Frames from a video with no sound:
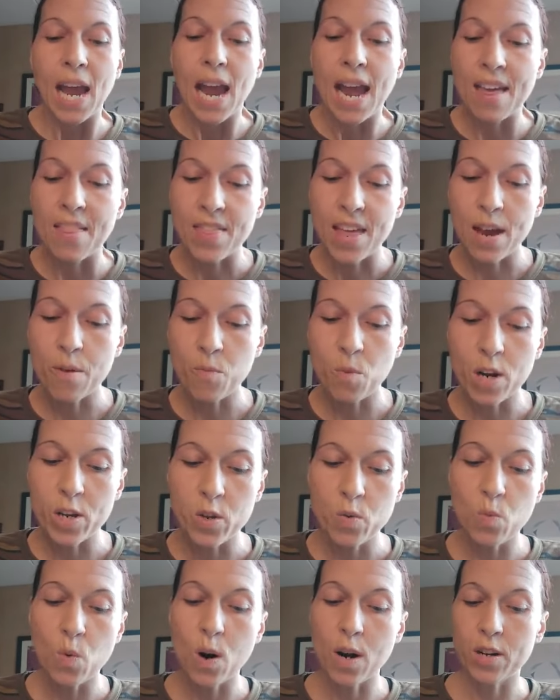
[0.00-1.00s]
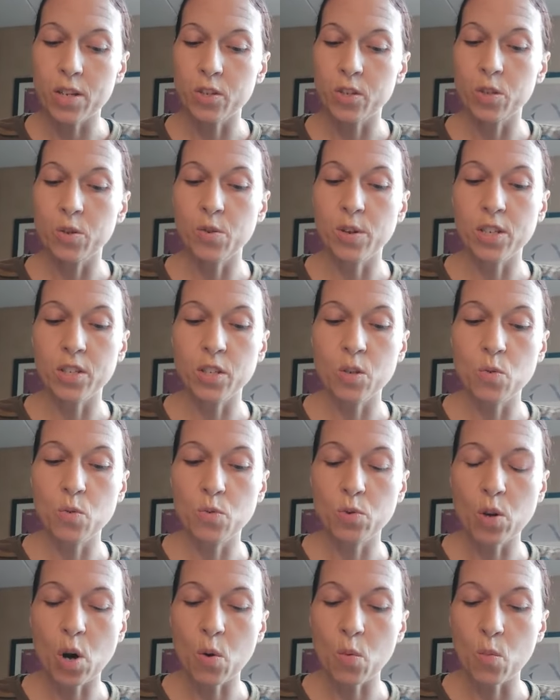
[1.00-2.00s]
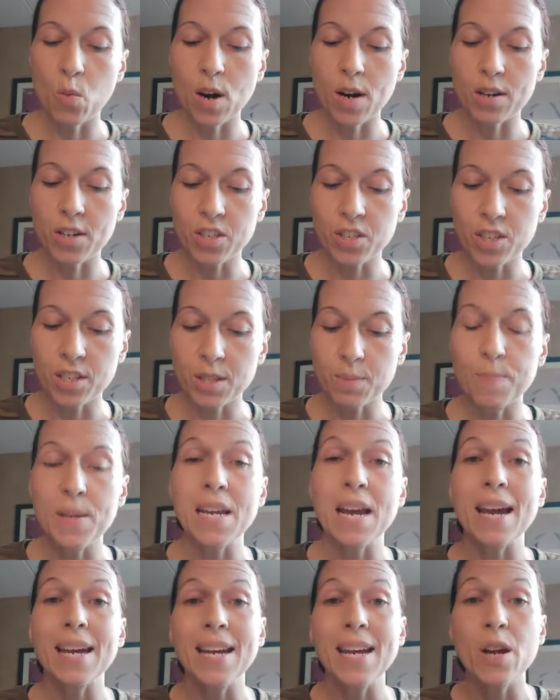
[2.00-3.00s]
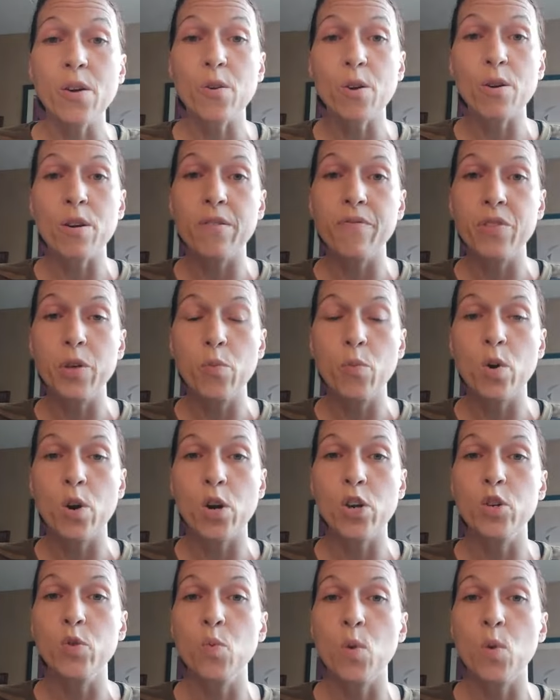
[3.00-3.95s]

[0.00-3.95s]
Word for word: And then what you want to do is you don't want to just be a hearer of the word.